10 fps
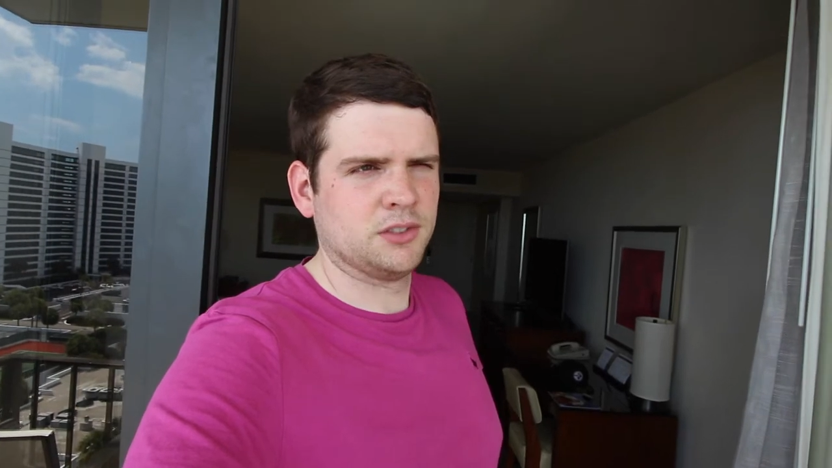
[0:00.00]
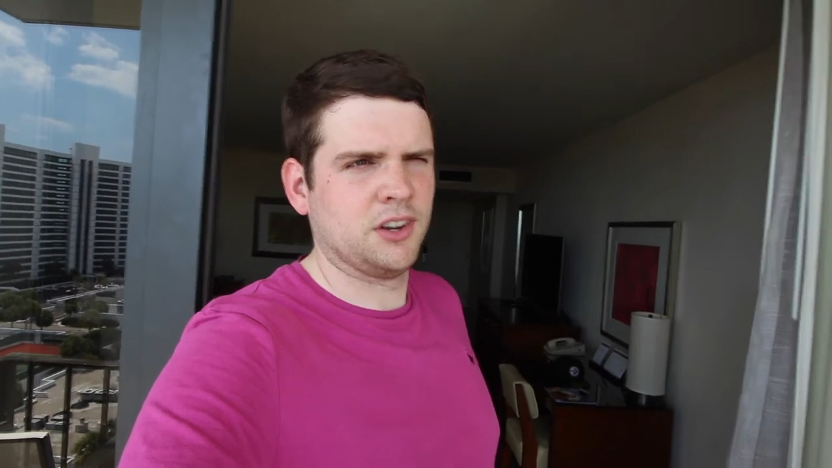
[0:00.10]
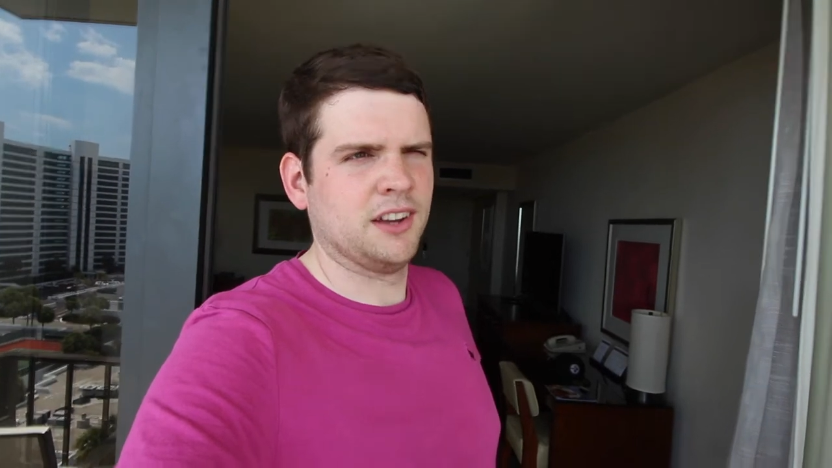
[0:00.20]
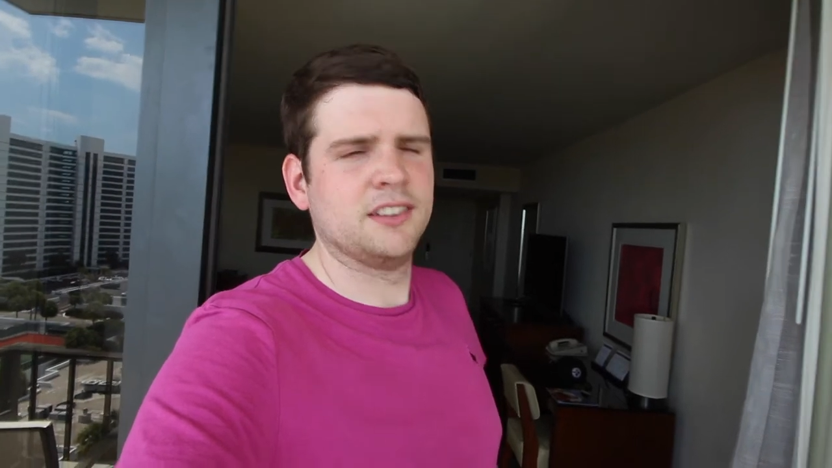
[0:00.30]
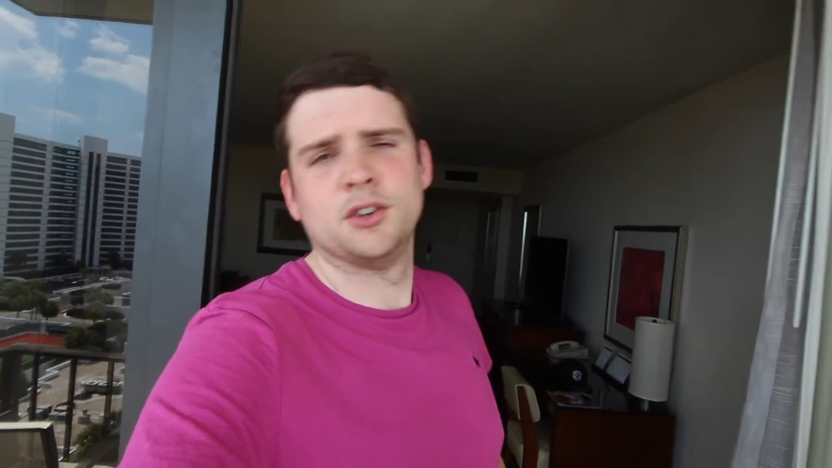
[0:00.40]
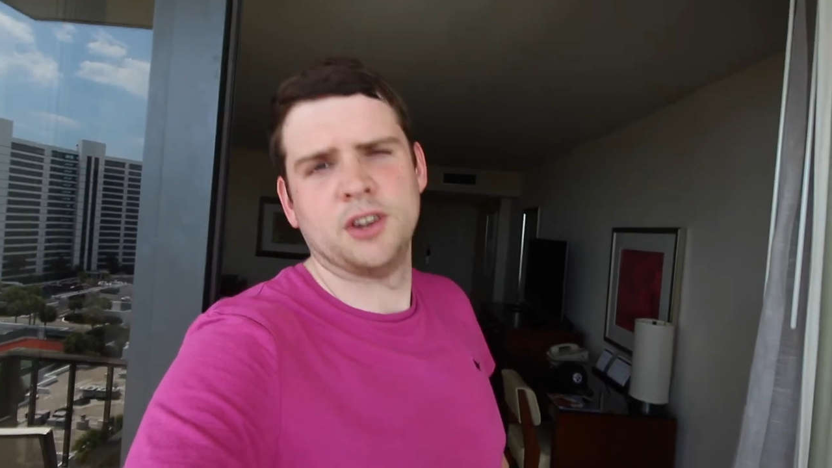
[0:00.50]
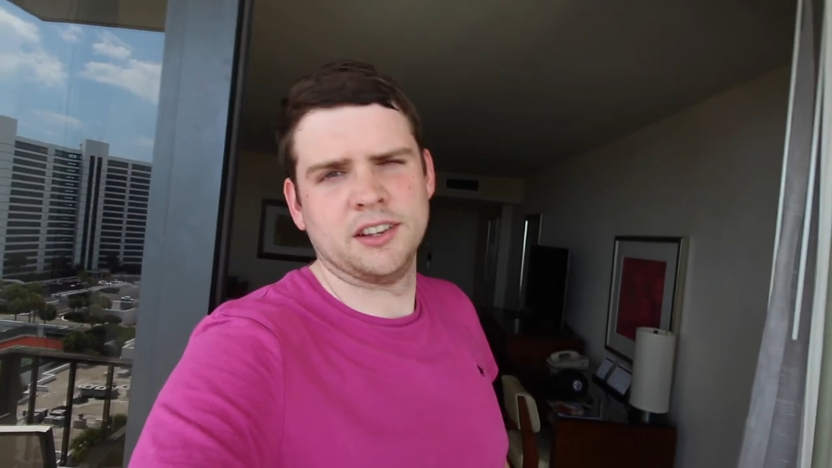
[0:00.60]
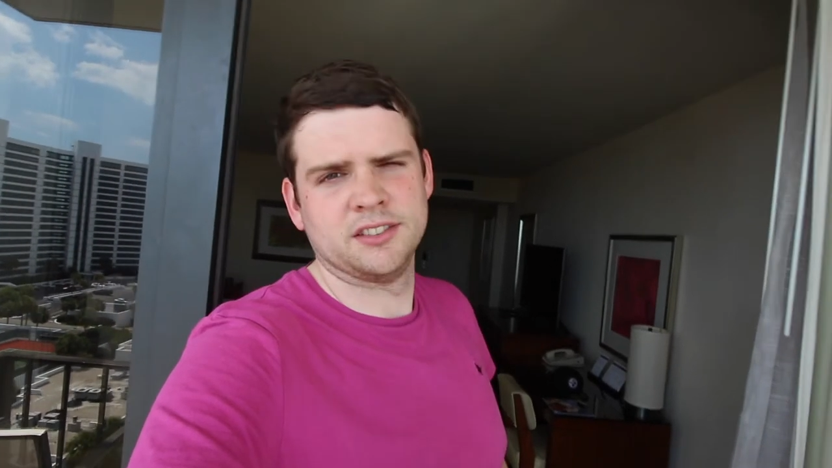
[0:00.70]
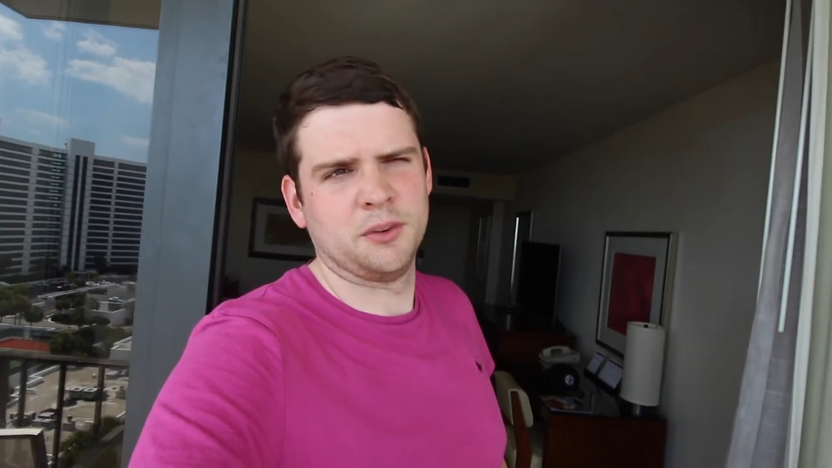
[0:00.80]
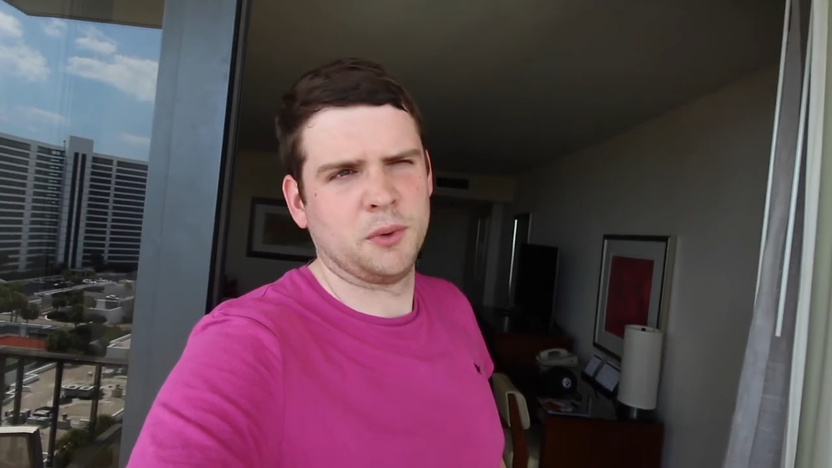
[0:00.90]
sorry. Two
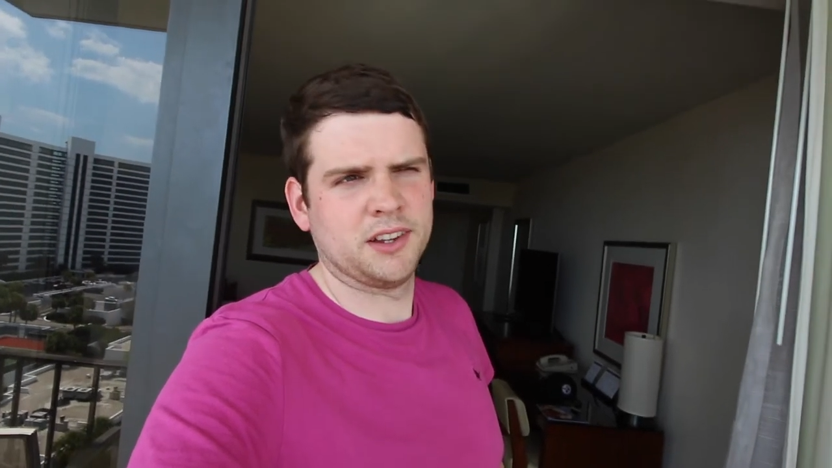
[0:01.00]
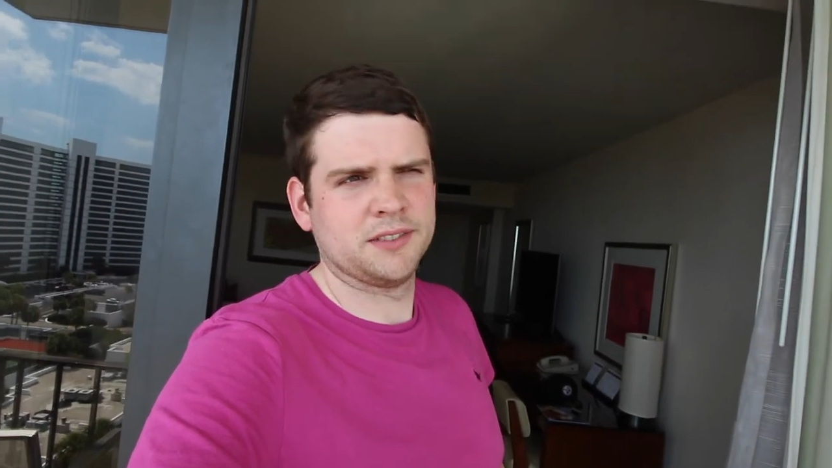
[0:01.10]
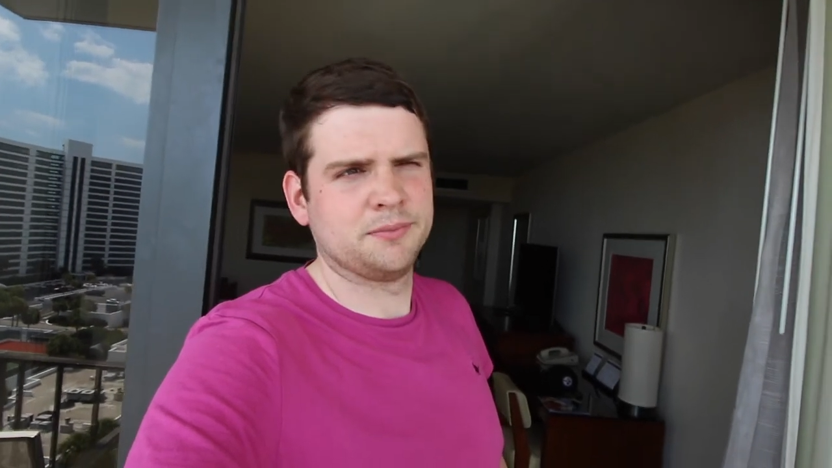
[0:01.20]
days, not a week.